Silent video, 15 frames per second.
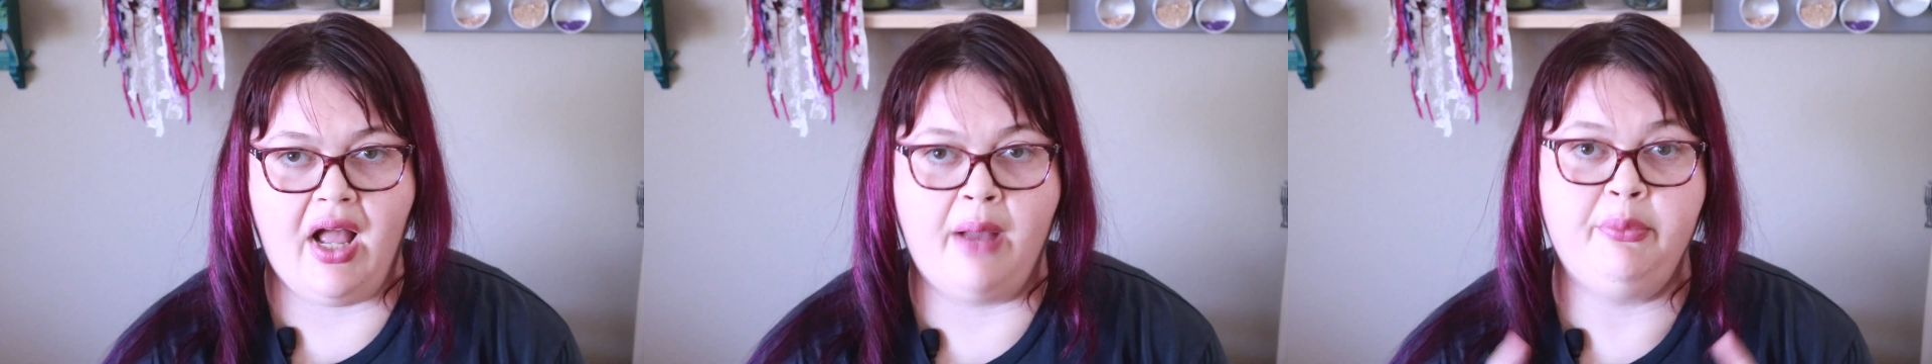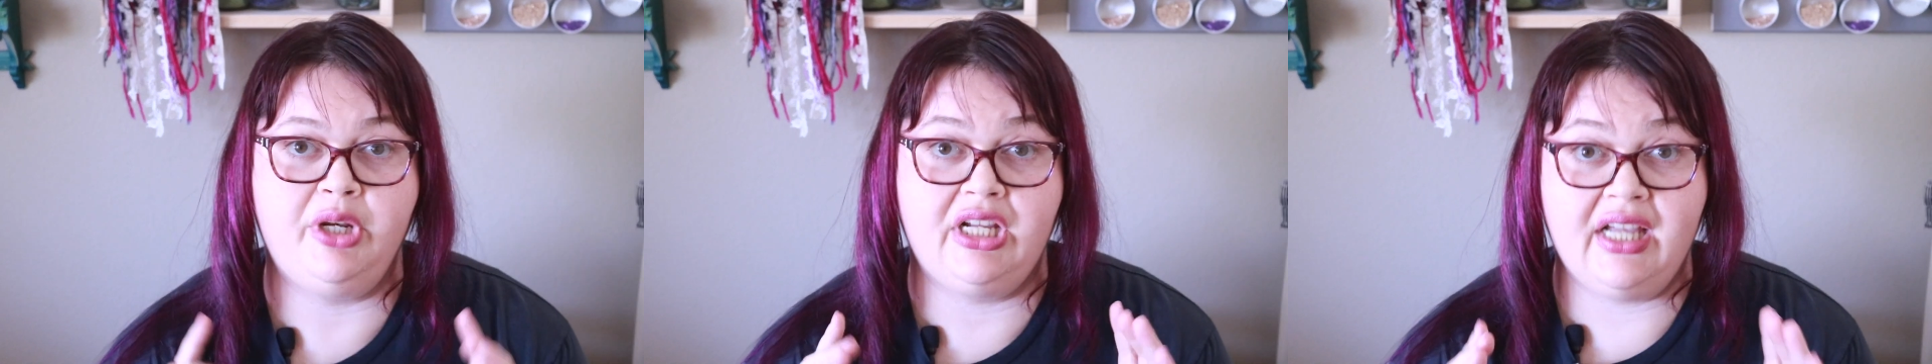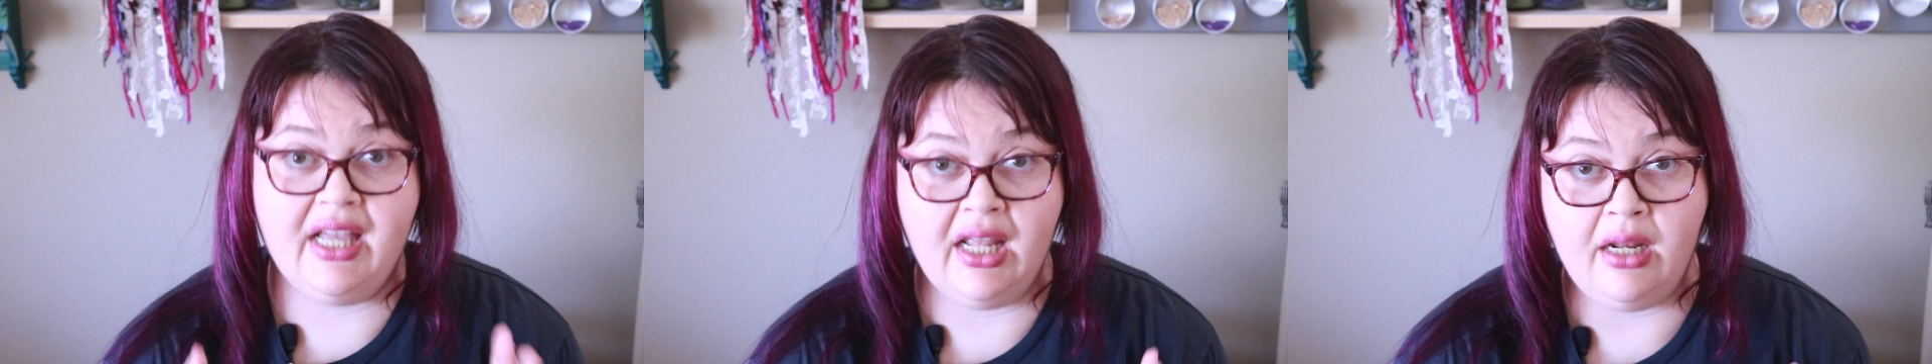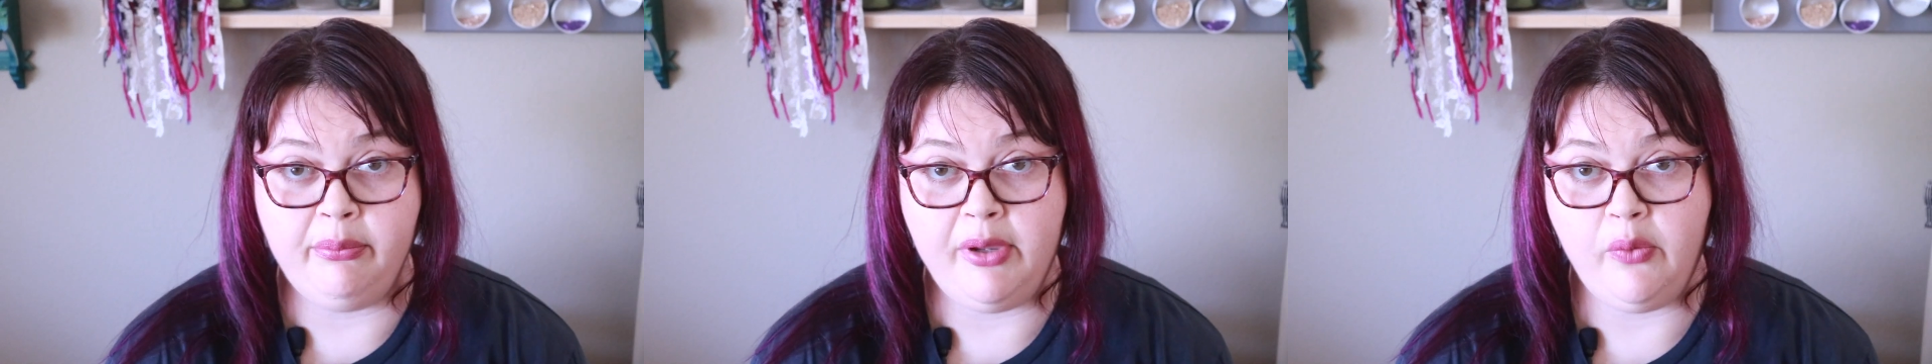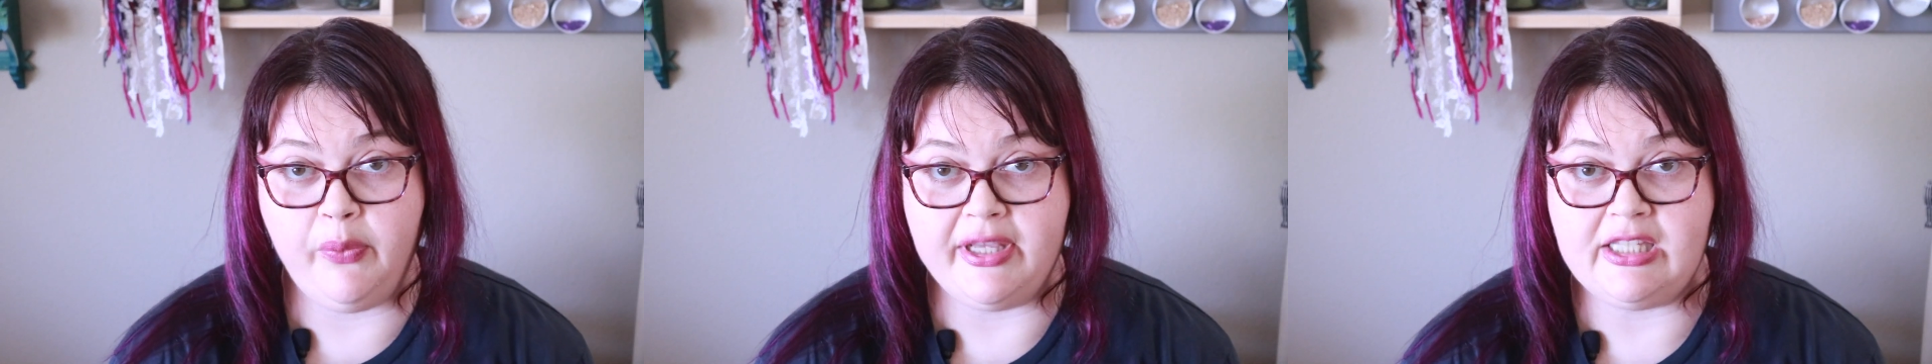I'm going to cut up
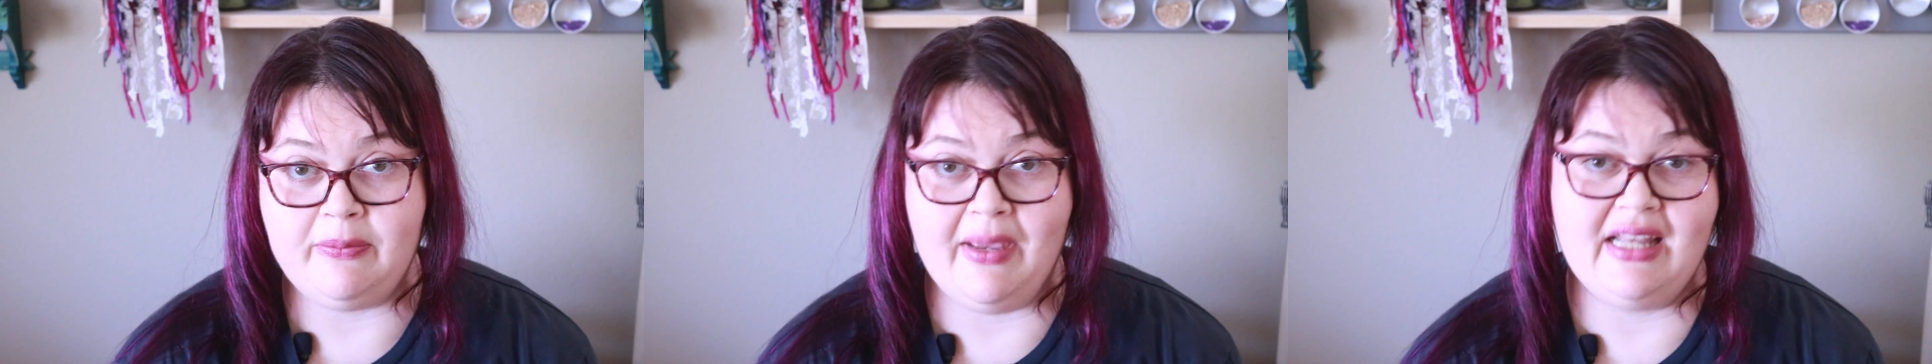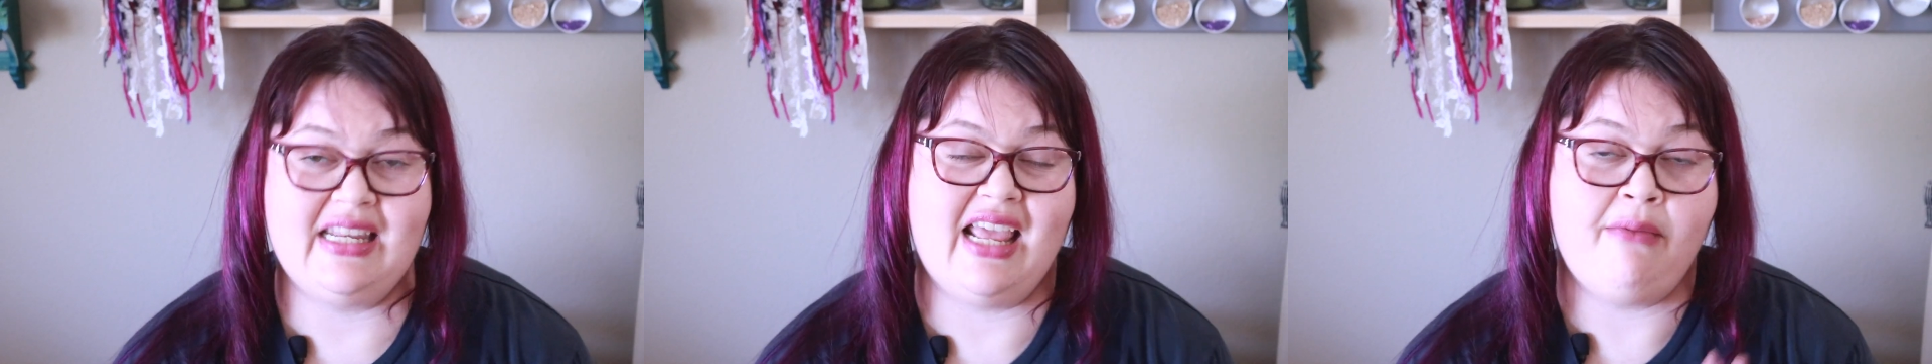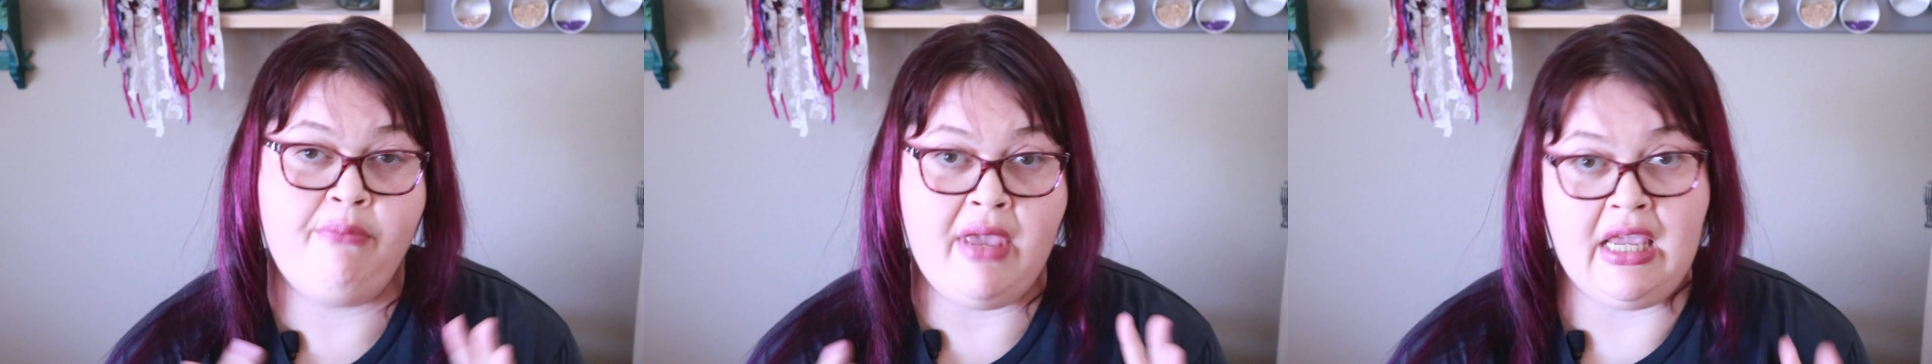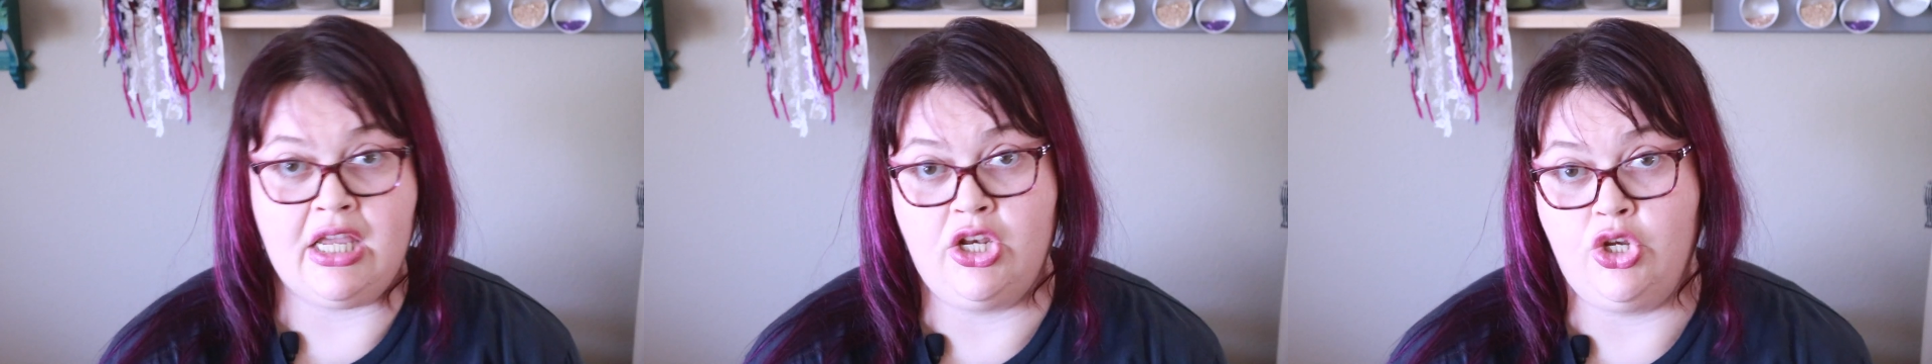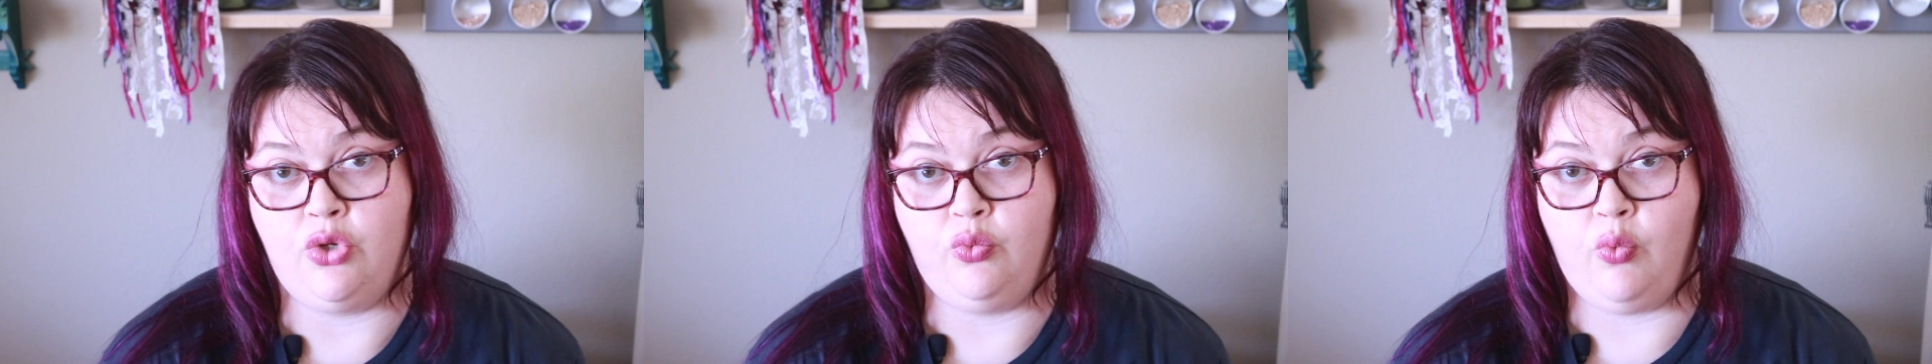my waistband and make a
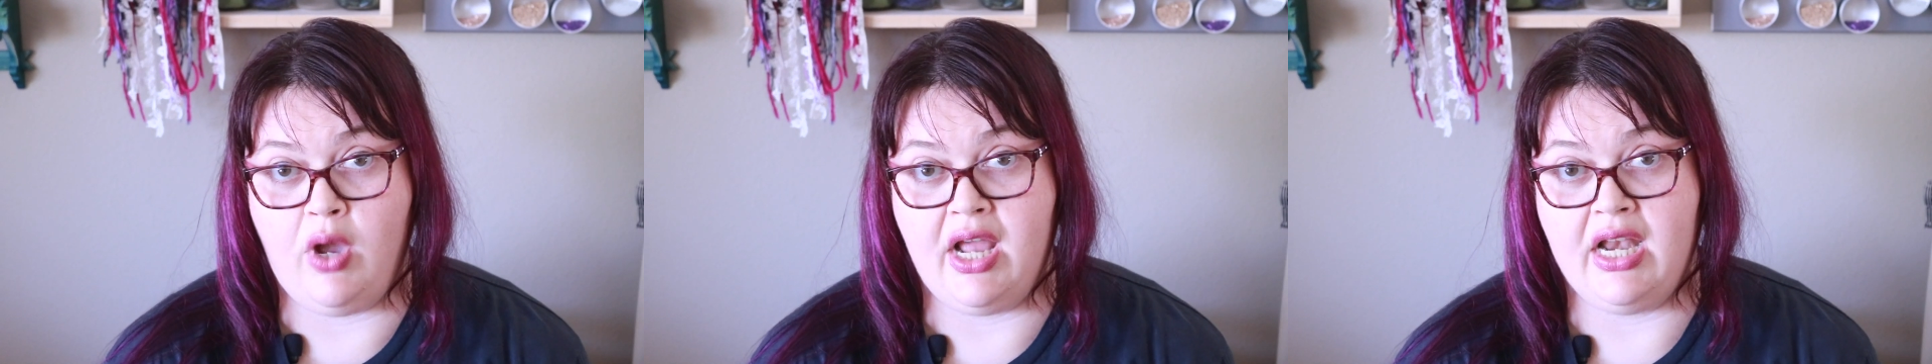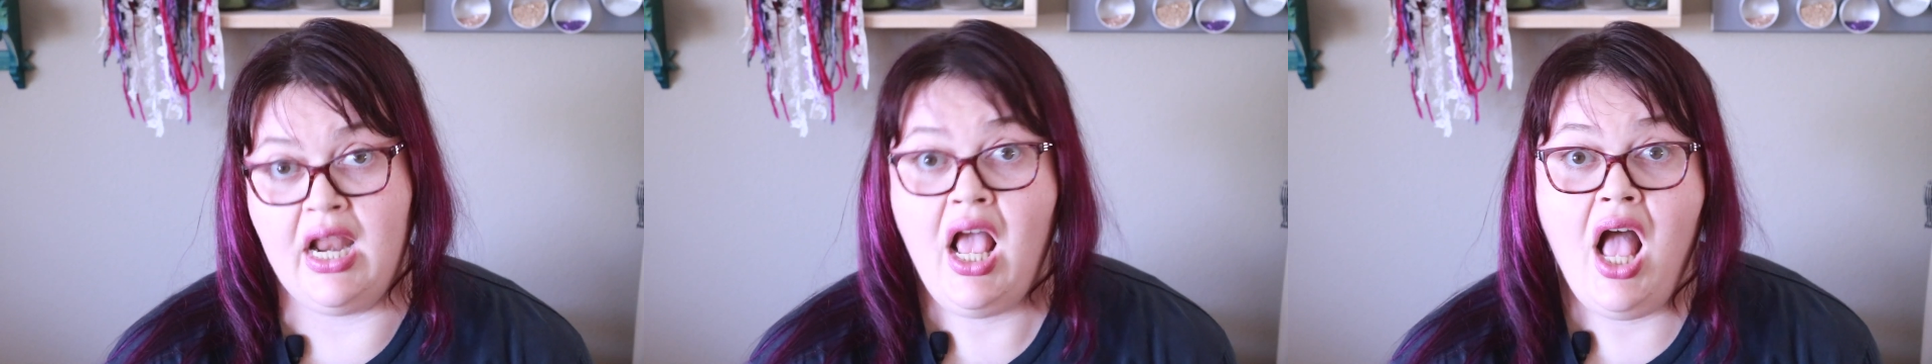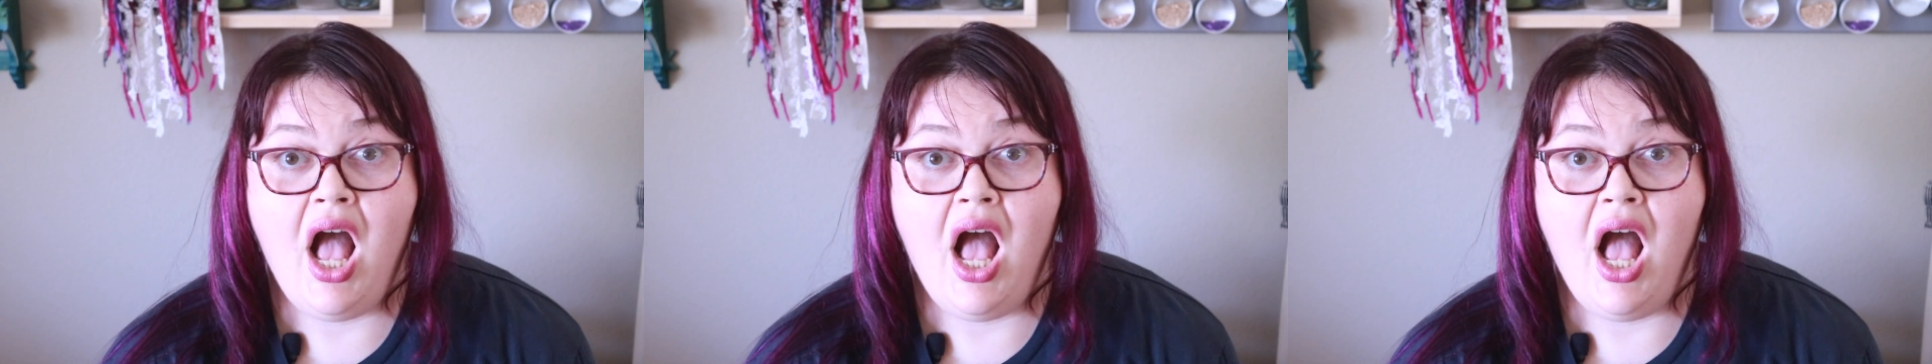new one.